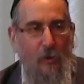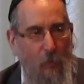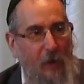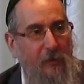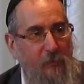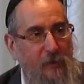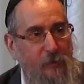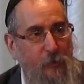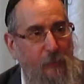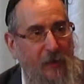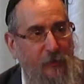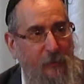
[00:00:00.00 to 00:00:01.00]
What can we do
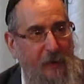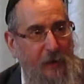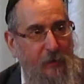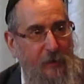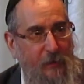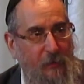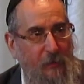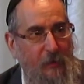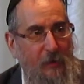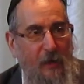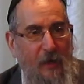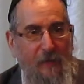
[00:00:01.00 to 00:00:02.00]
about the burial?
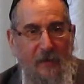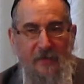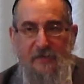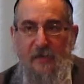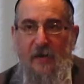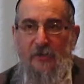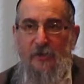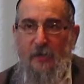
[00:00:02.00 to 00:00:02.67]
and they said I should